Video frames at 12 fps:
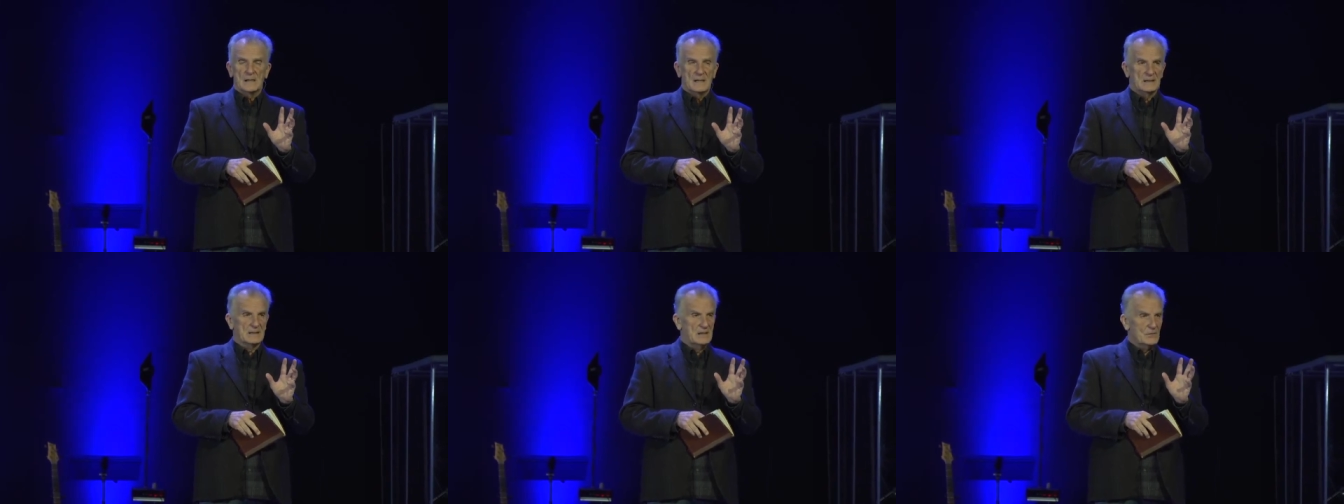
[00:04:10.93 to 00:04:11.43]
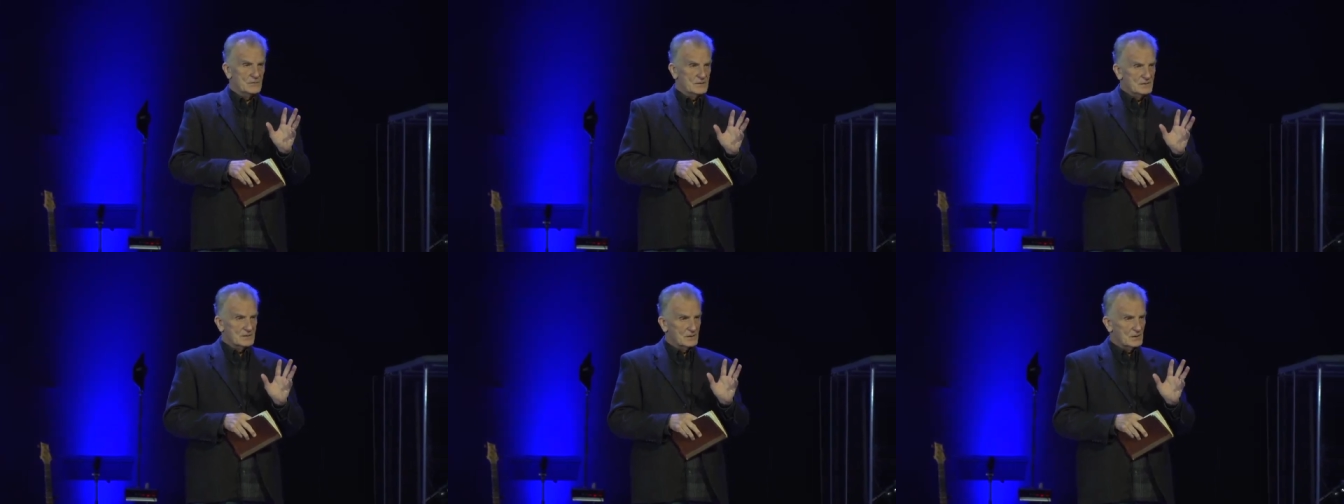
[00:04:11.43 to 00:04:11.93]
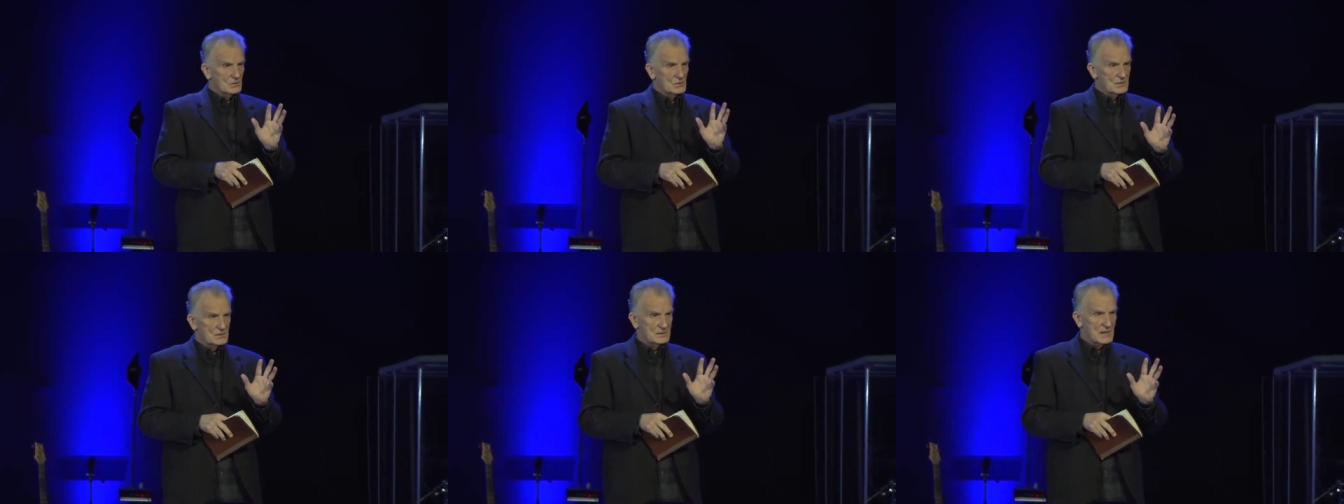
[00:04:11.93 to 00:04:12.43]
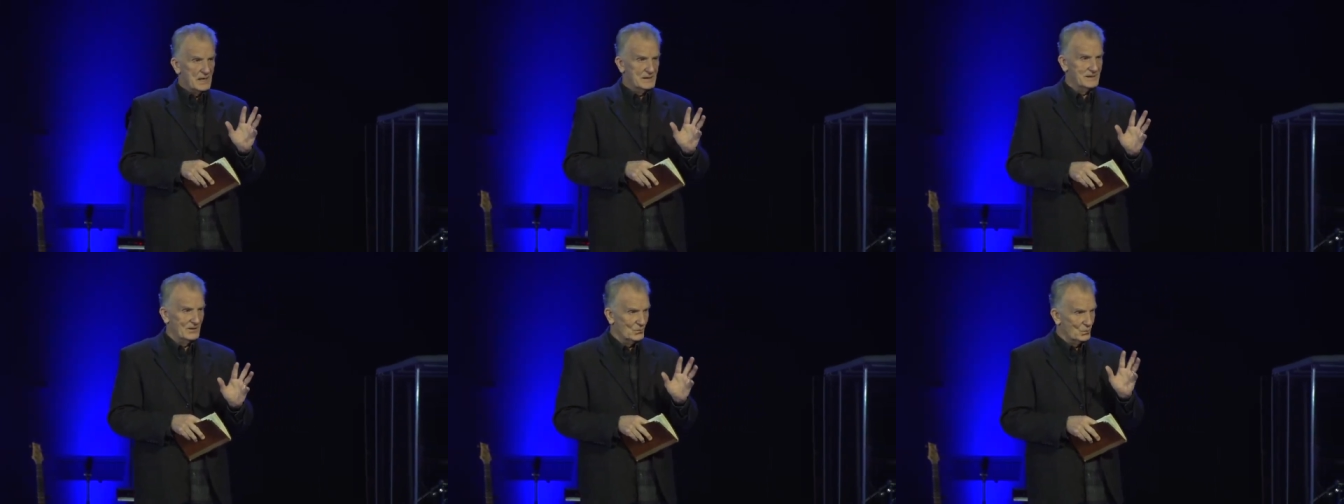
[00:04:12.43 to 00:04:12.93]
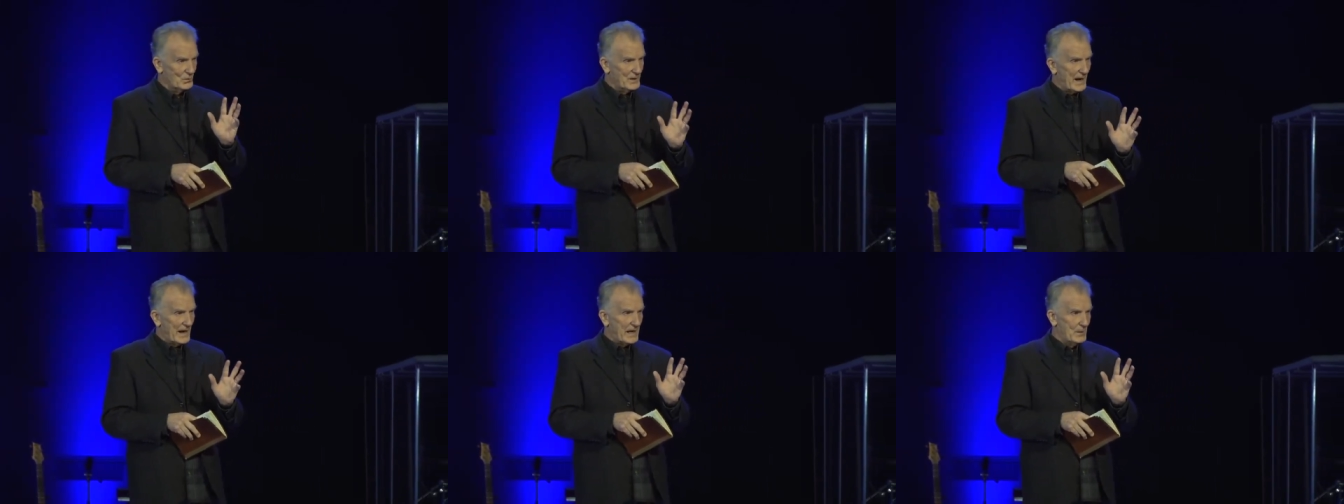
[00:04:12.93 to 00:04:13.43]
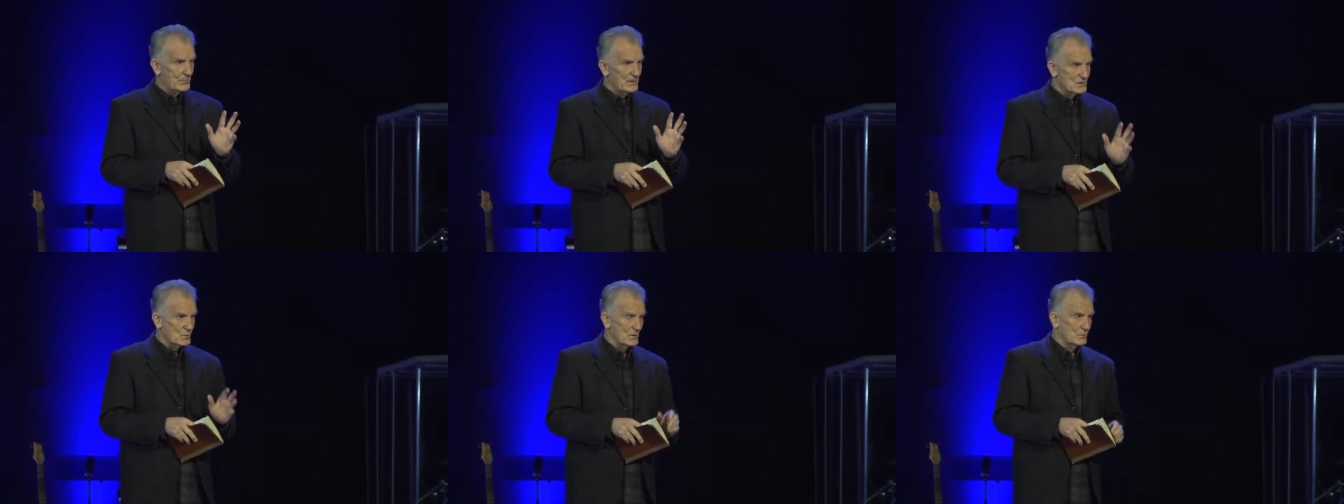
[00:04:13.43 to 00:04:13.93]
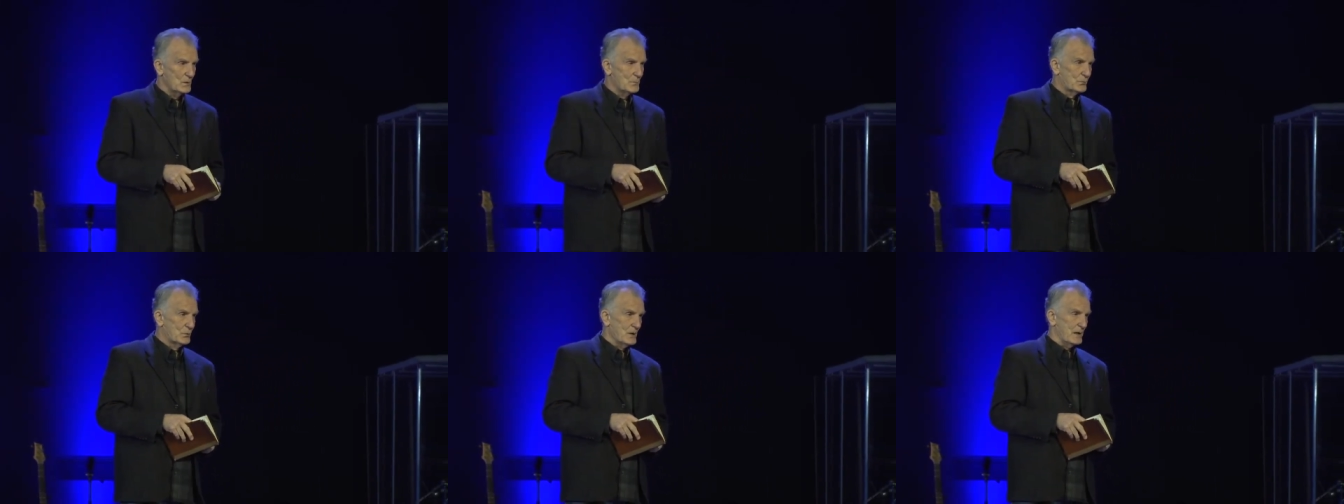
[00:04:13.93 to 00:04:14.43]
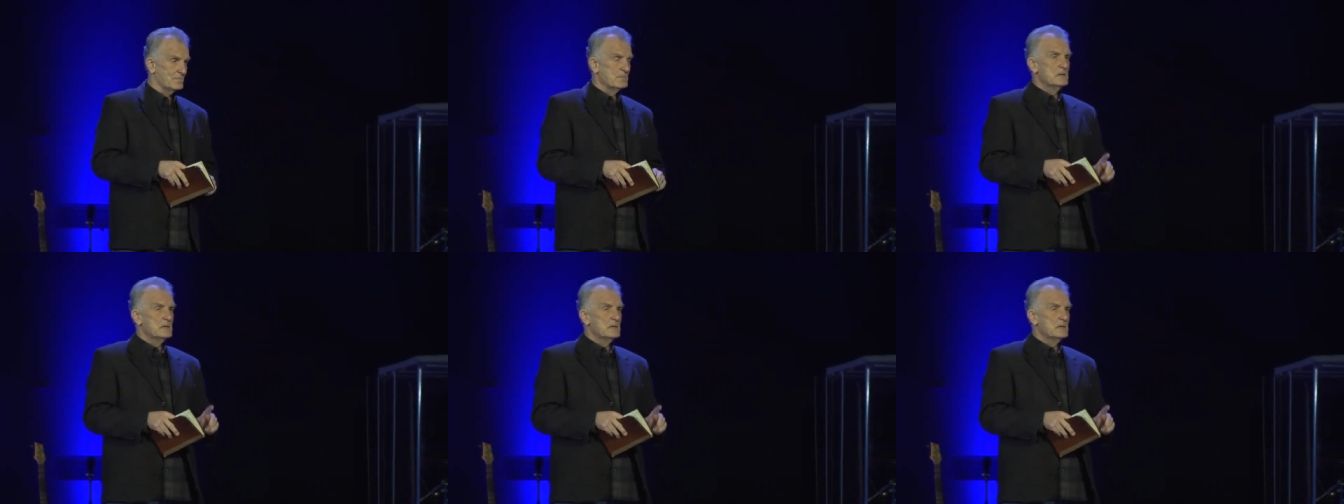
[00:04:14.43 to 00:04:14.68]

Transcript: It gives us an understanding of what happens when we pray.